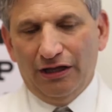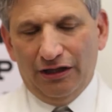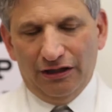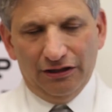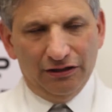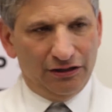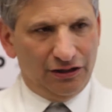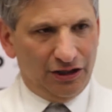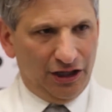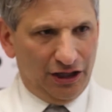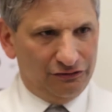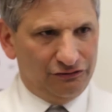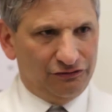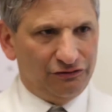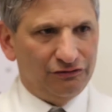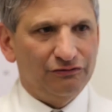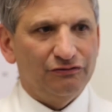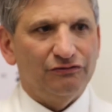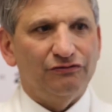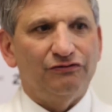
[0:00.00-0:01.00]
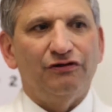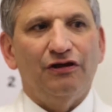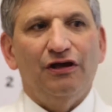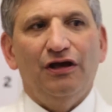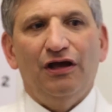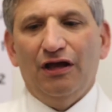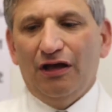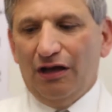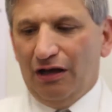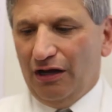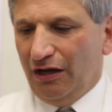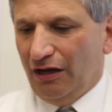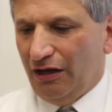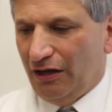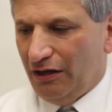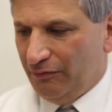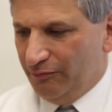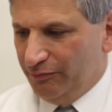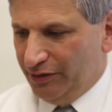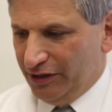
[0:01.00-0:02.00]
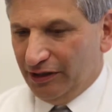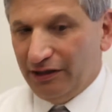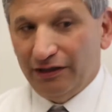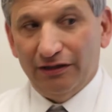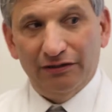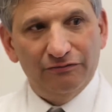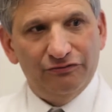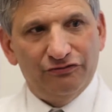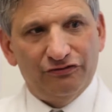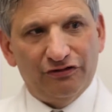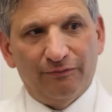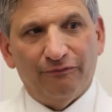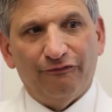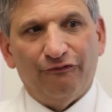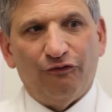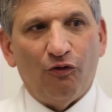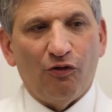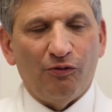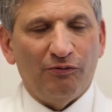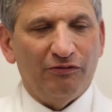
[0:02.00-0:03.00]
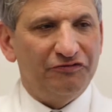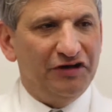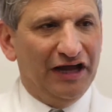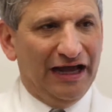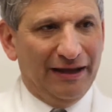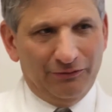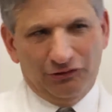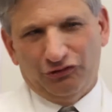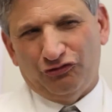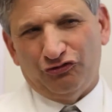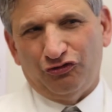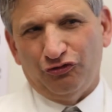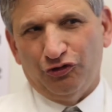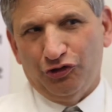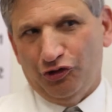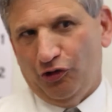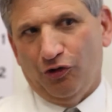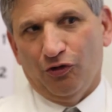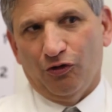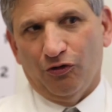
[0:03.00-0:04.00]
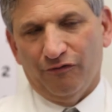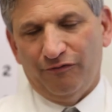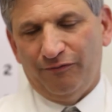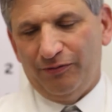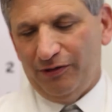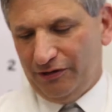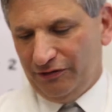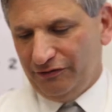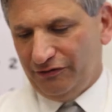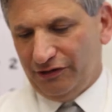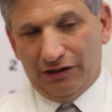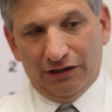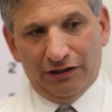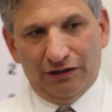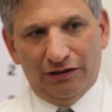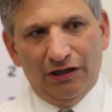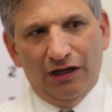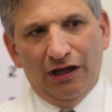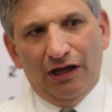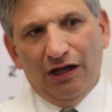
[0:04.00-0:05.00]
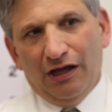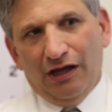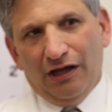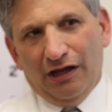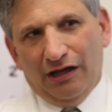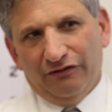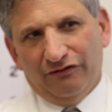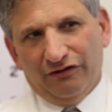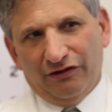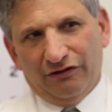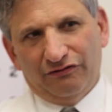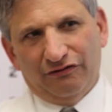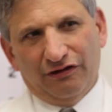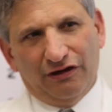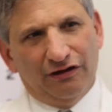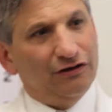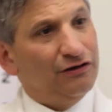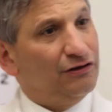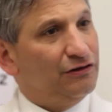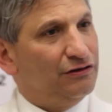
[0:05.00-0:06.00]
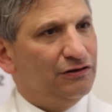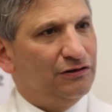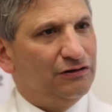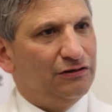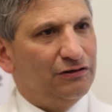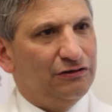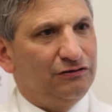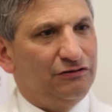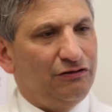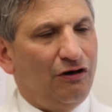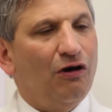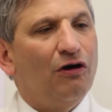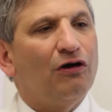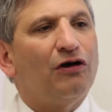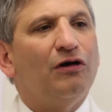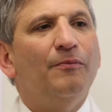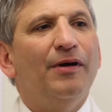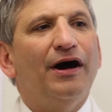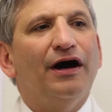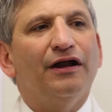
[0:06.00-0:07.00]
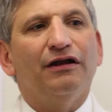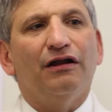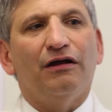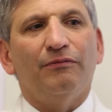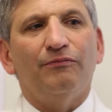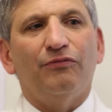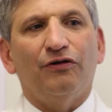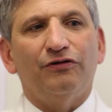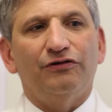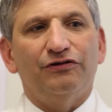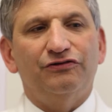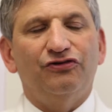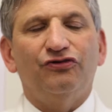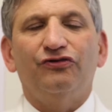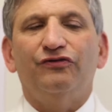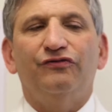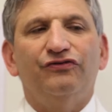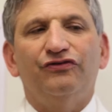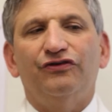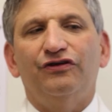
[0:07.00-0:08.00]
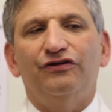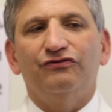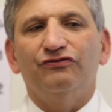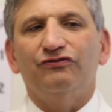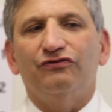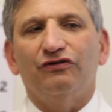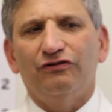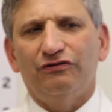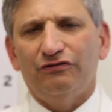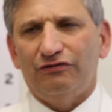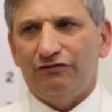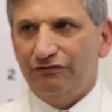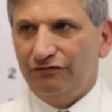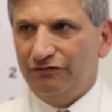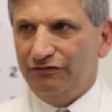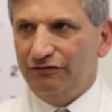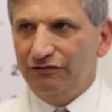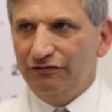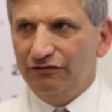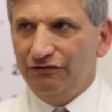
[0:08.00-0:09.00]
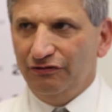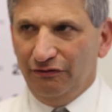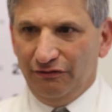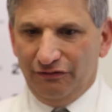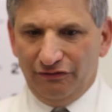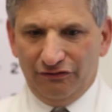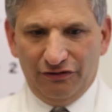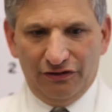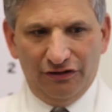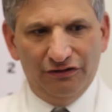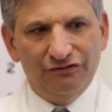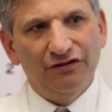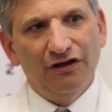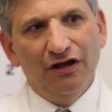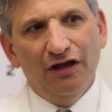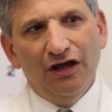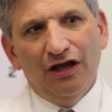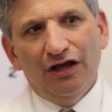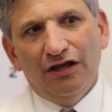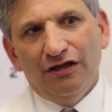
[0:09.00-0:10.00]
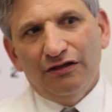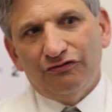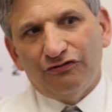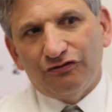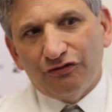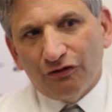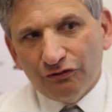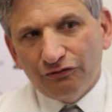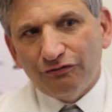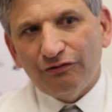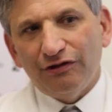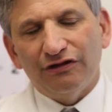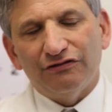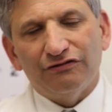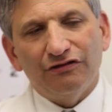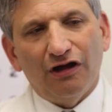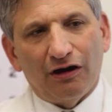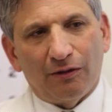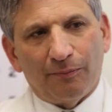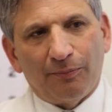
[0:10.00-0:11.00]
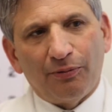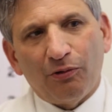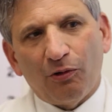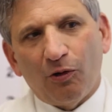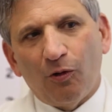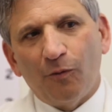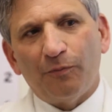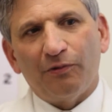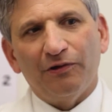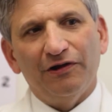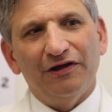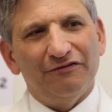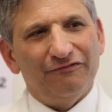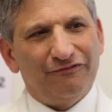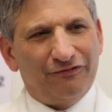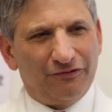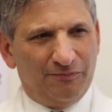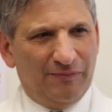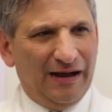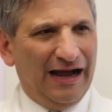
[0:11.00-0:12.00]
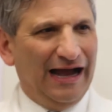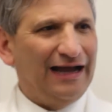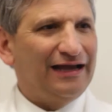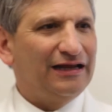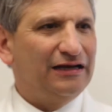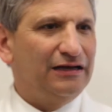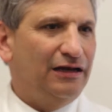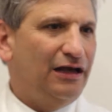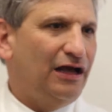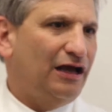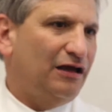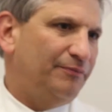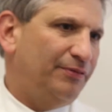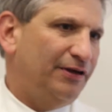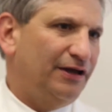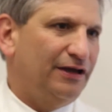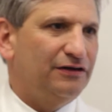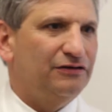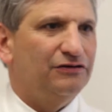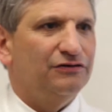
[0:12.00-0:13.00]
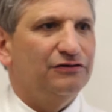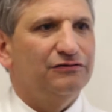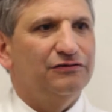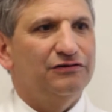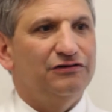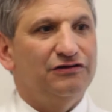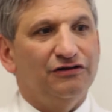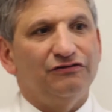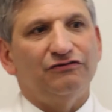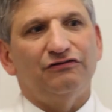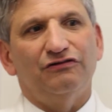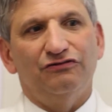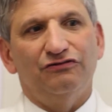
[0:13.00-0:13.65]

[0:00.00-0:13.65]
indications being some form of damage to a nerve, because again, as I stated in the talk about lumbar degenerative disease and surgical degenerative disease, surgery is not appropriate for back and neck pain due to disc